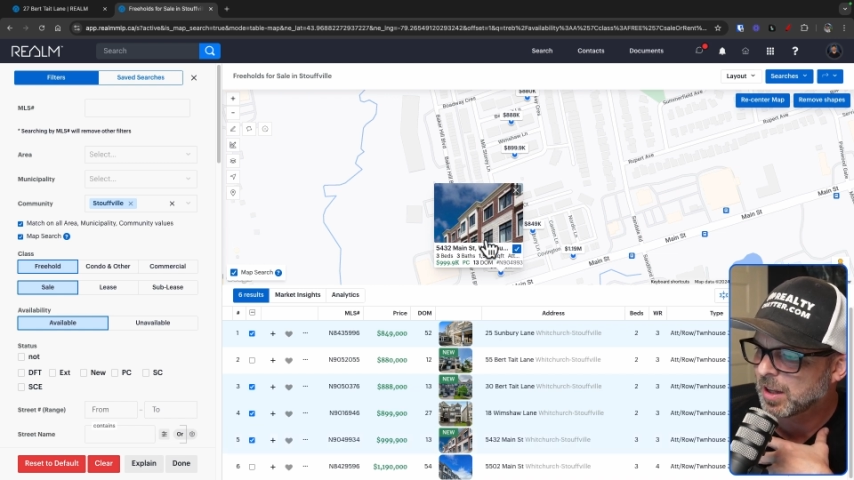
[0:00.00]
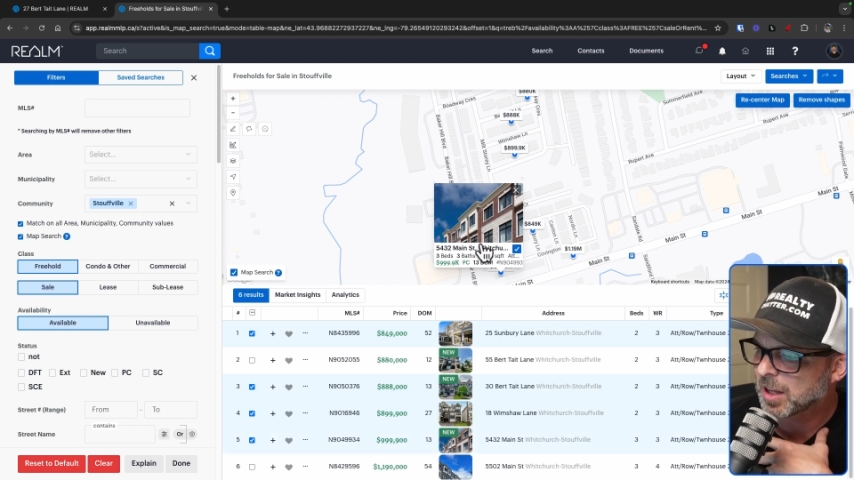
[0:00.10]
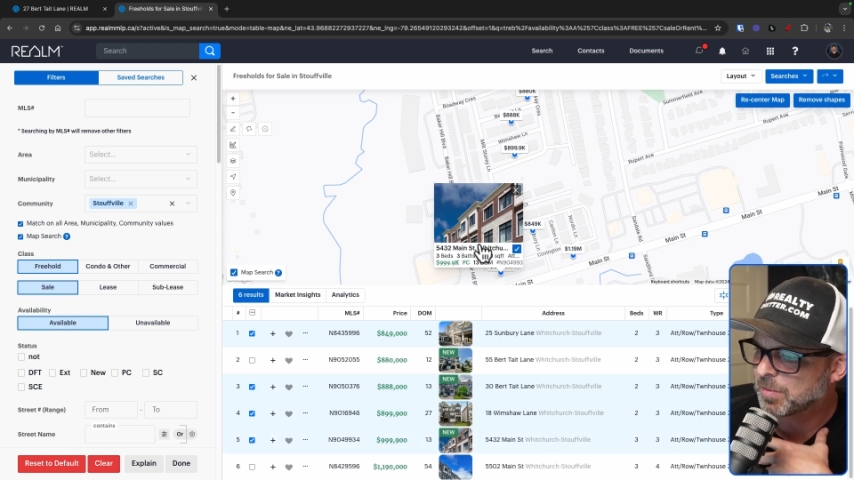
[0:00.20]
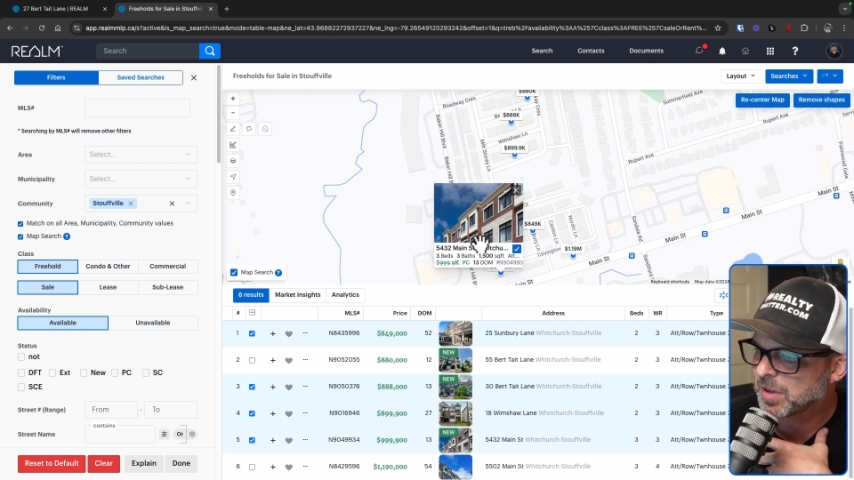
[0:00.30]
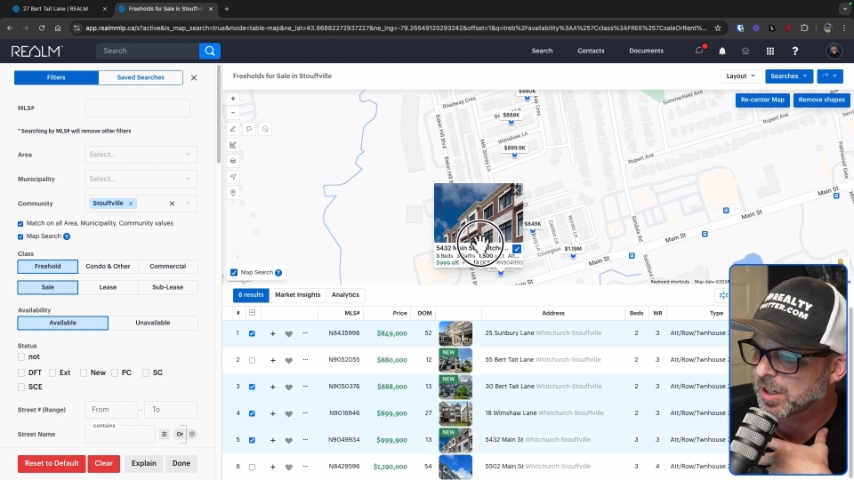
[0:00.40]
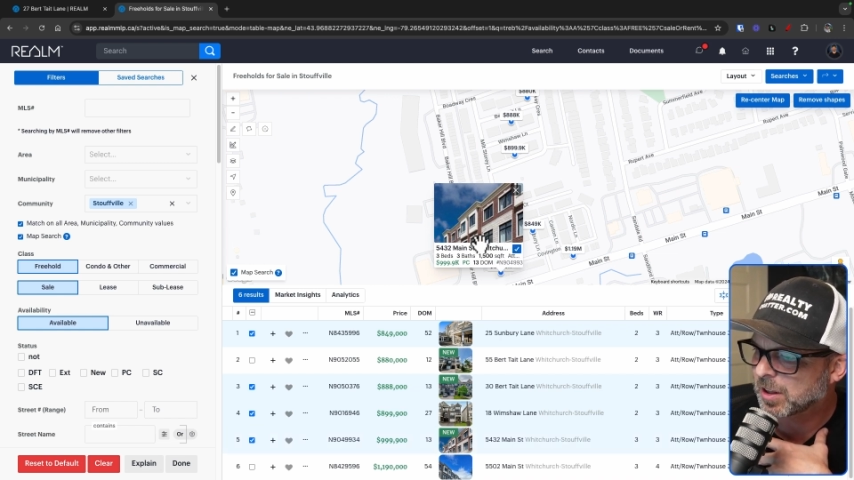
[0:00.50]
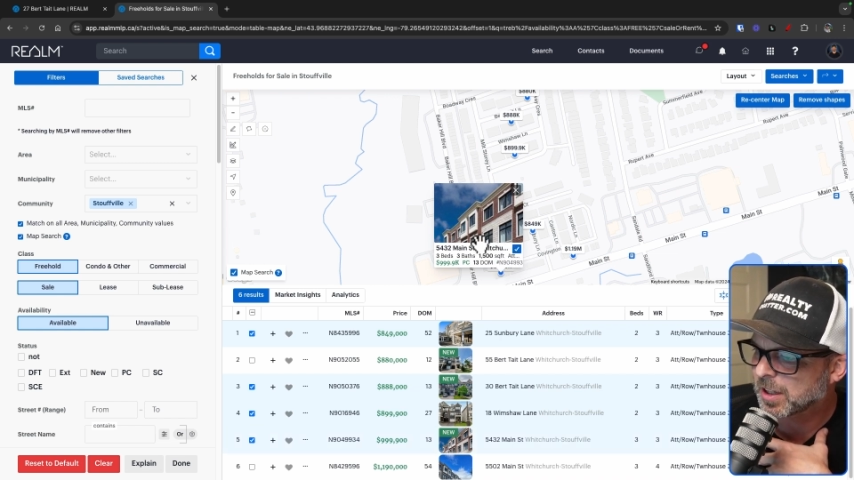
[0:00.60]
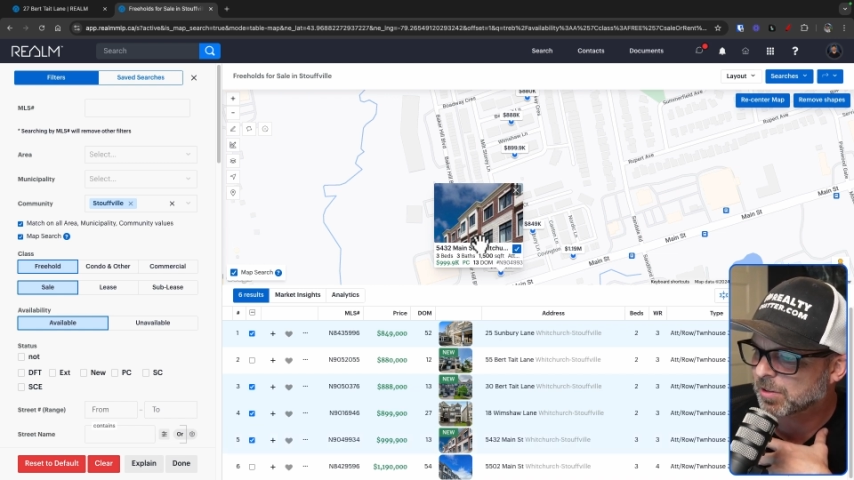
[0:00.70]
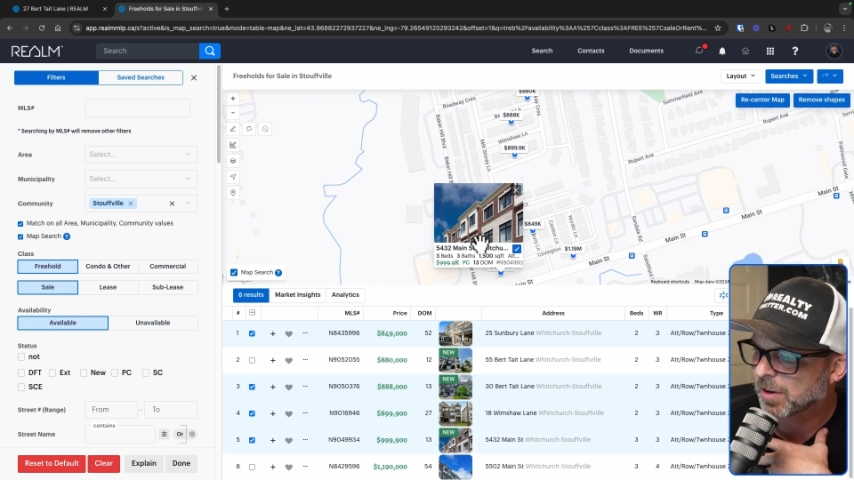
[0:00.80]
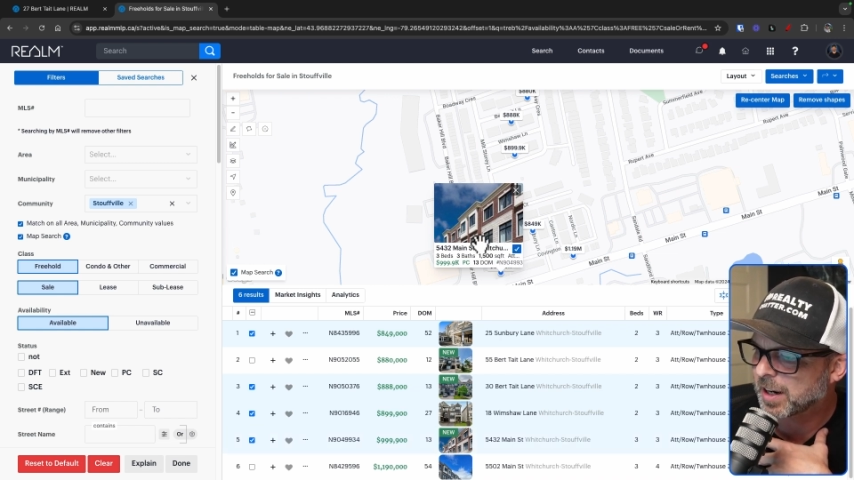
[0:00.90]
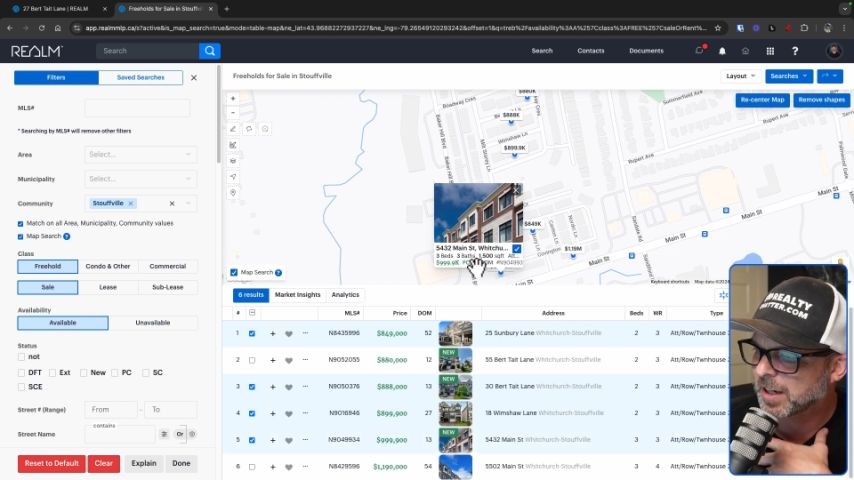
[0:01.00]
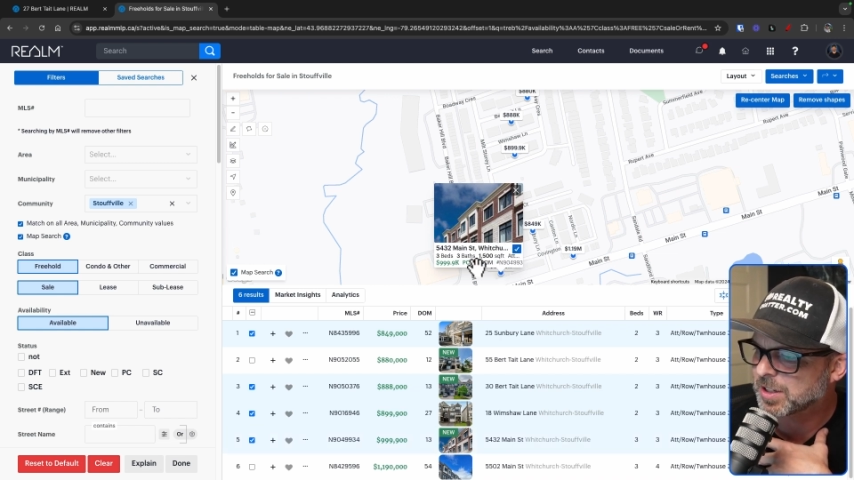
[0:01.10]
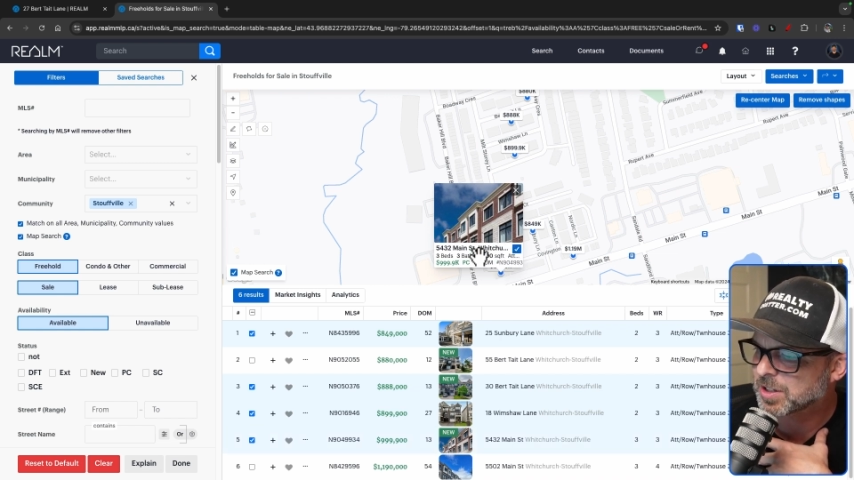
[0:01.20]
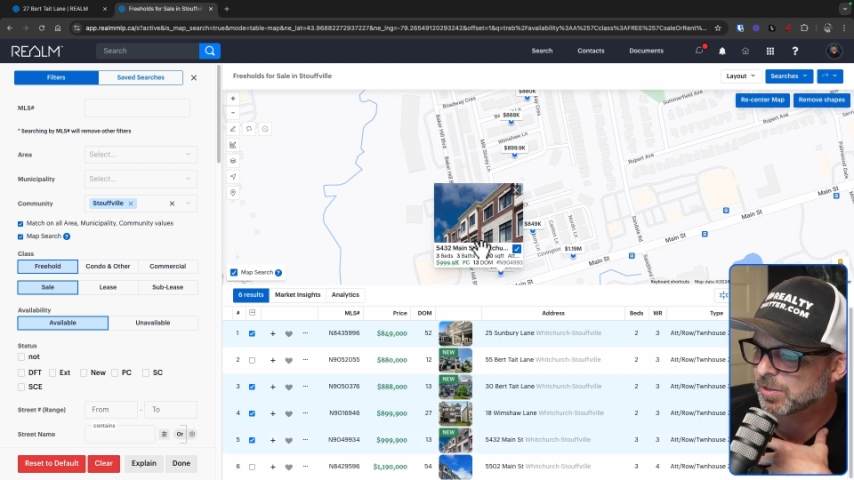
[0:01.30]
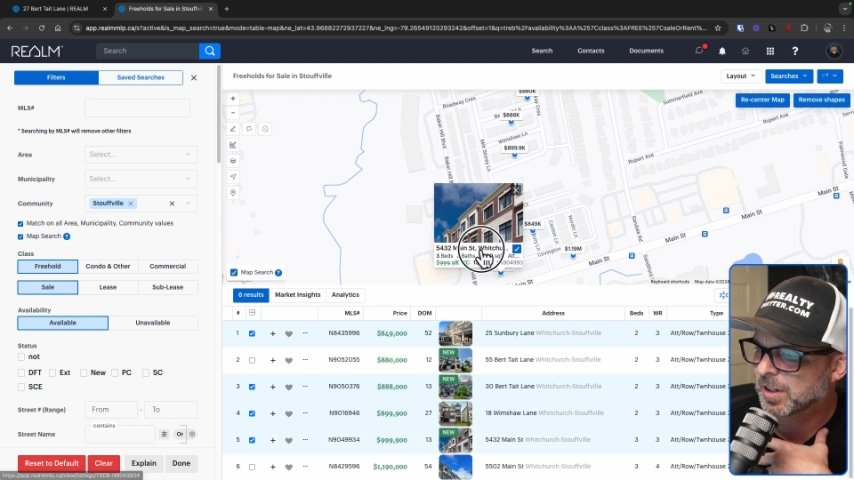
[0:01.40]
Let me click right
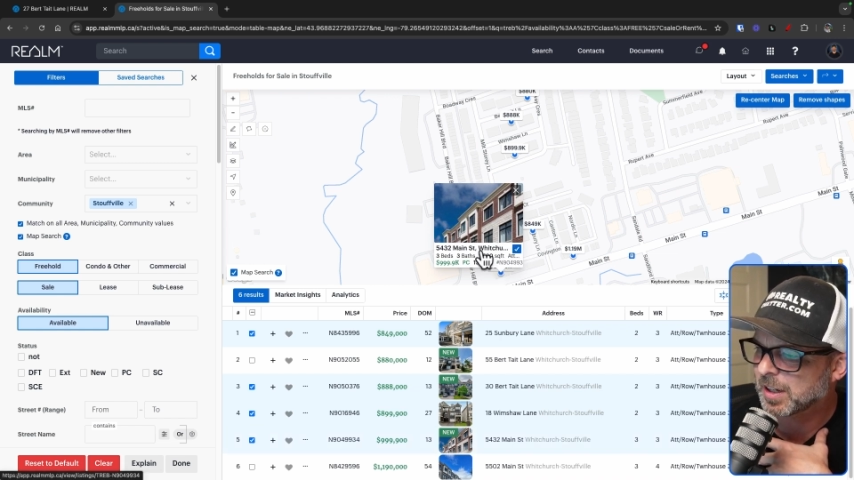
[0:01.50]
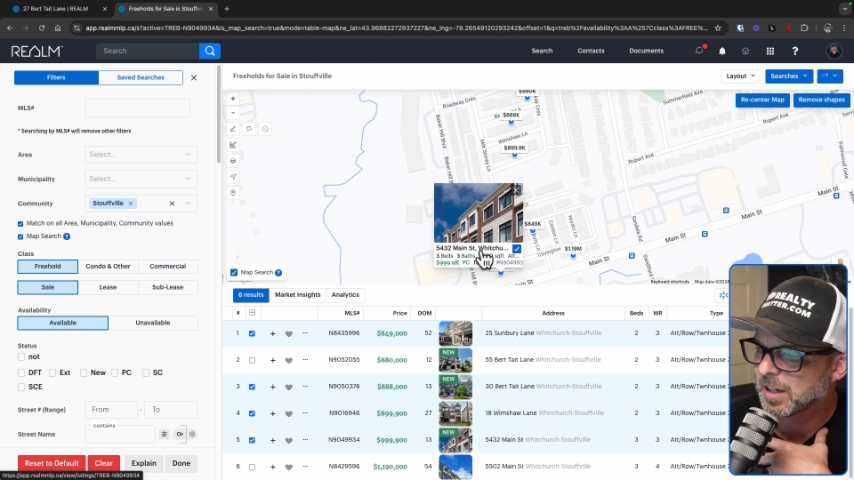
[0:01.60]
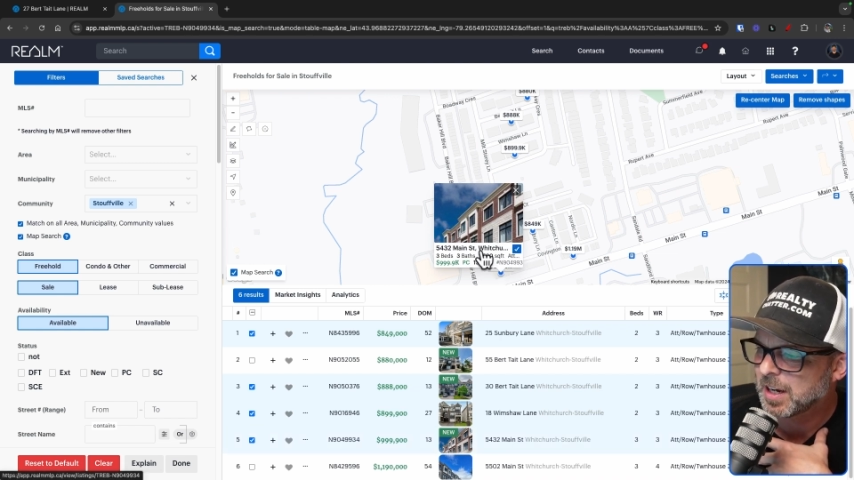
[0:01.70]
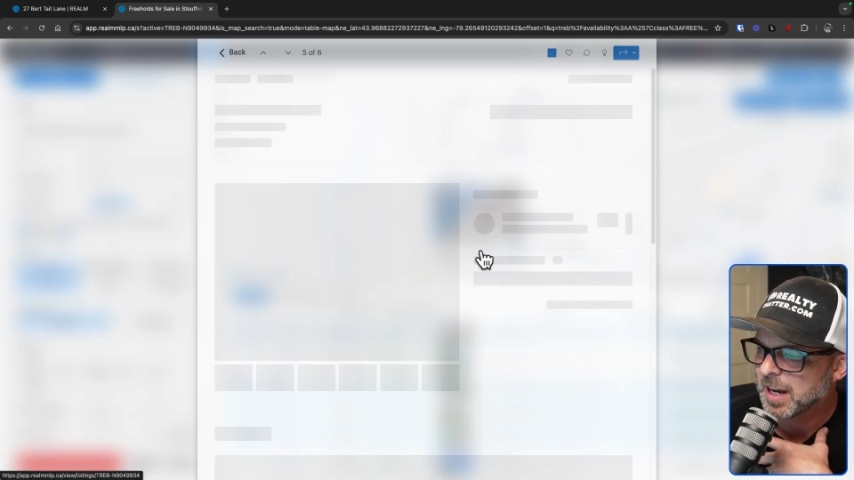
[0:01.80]
into it.